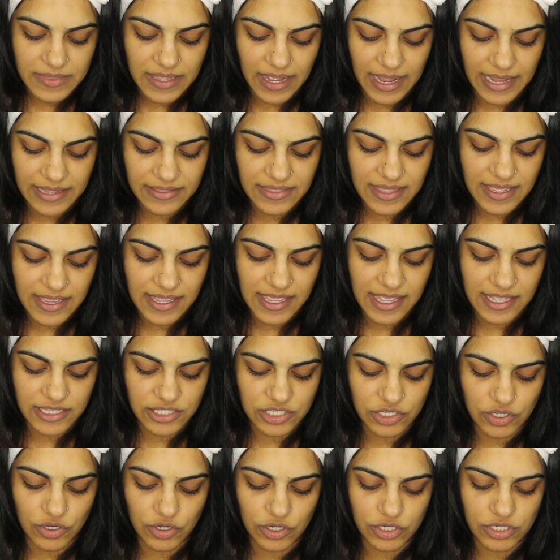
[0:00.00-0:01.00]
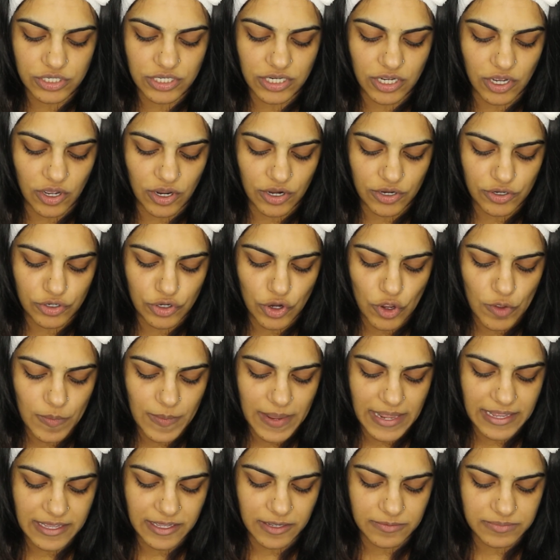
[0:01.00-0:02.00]
I think it's good on no
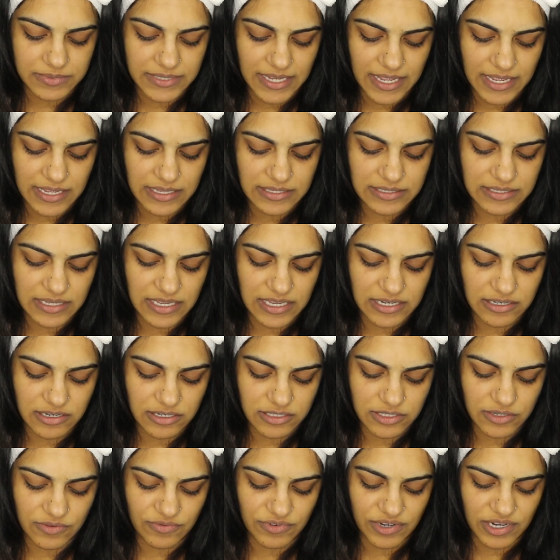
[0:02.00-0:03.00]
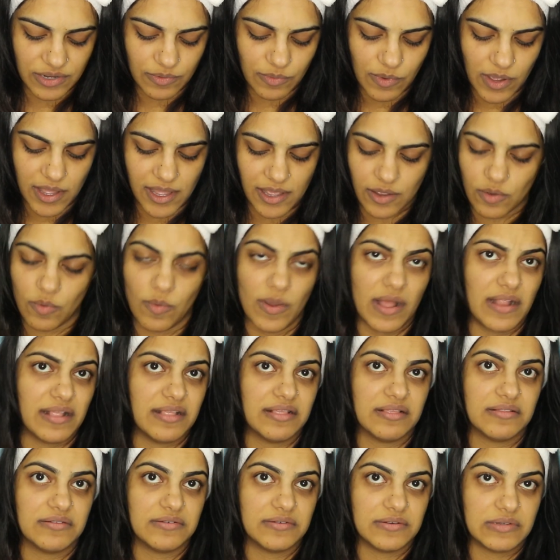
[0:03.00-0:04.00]
makeup days. It doesn't really work
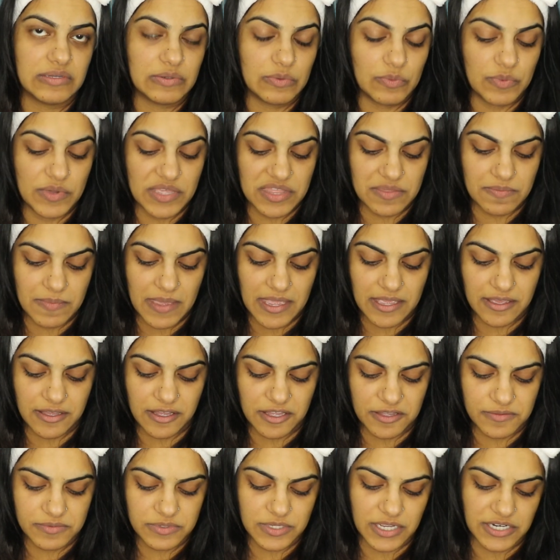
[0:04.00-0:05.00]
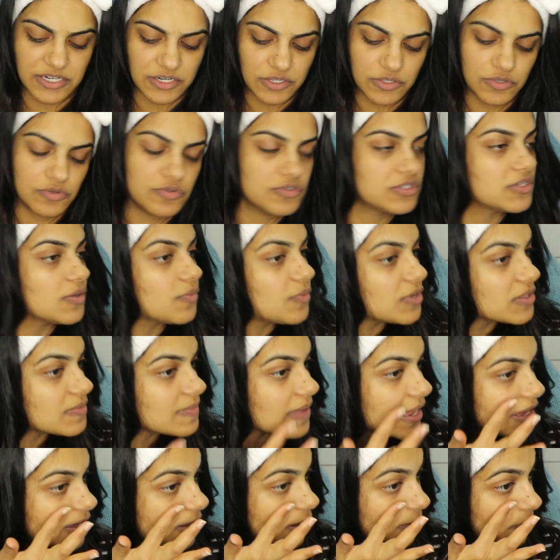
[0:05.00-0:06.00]
well with makeup, so I don't use it with
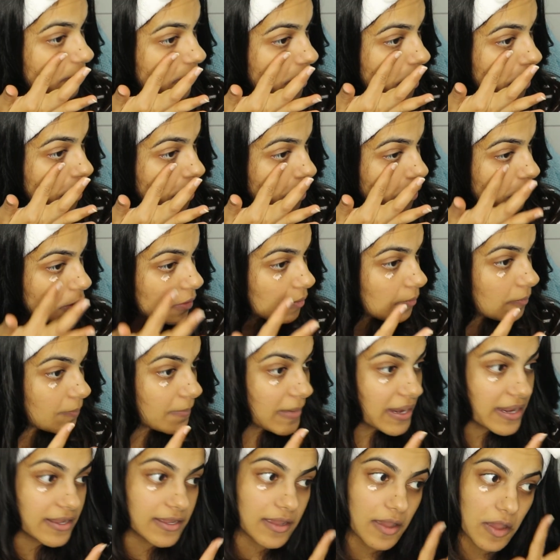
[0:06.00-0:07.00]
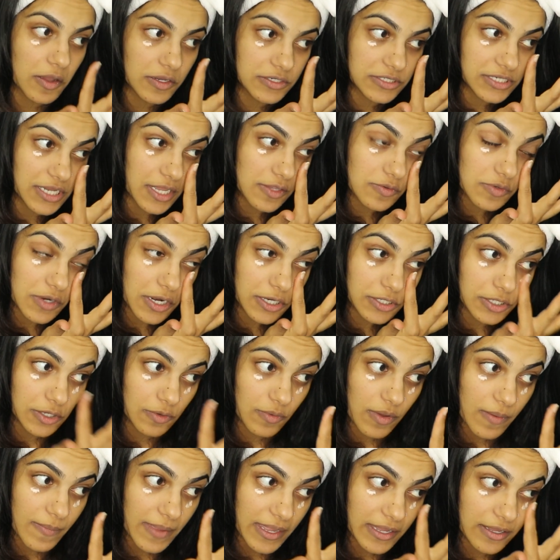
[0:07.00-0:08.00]
makeup, but on days when I don't
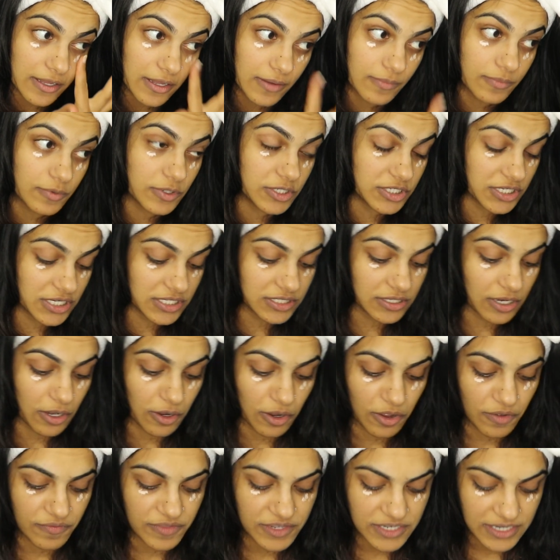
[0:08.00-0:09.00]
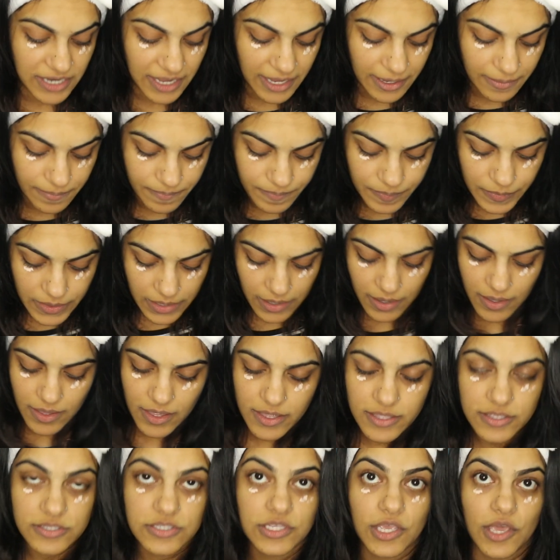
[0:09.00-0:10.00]
wear makeup, which is a lot of the time,
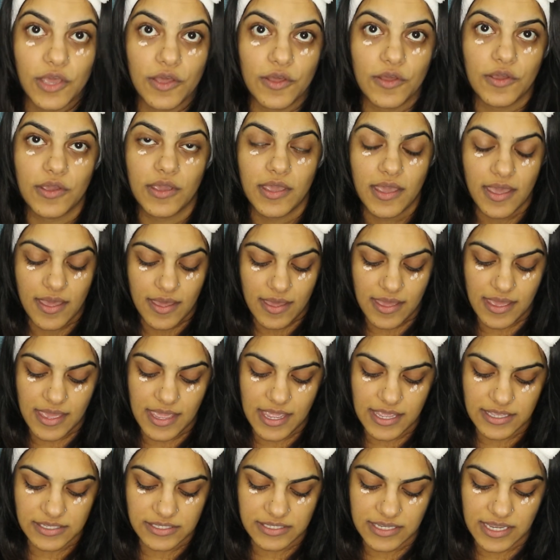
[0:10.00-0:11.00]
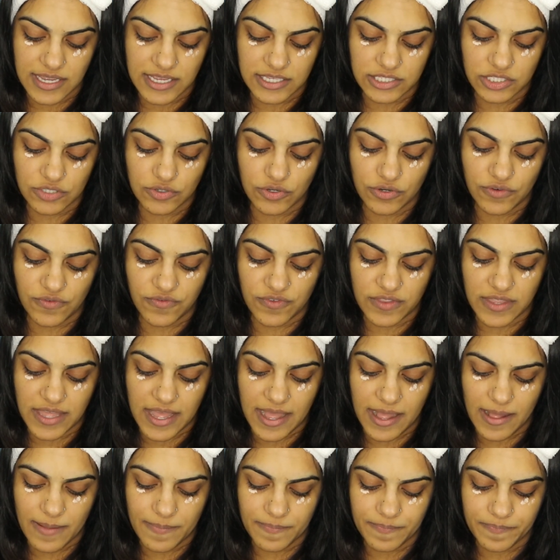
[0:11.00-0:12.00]
so it's good for
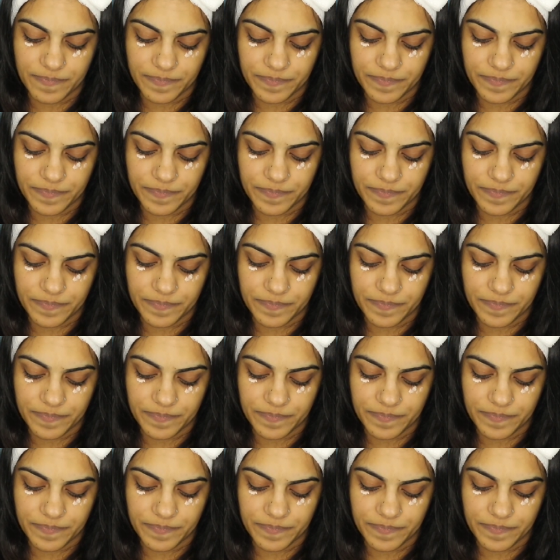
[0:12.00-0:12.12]
that.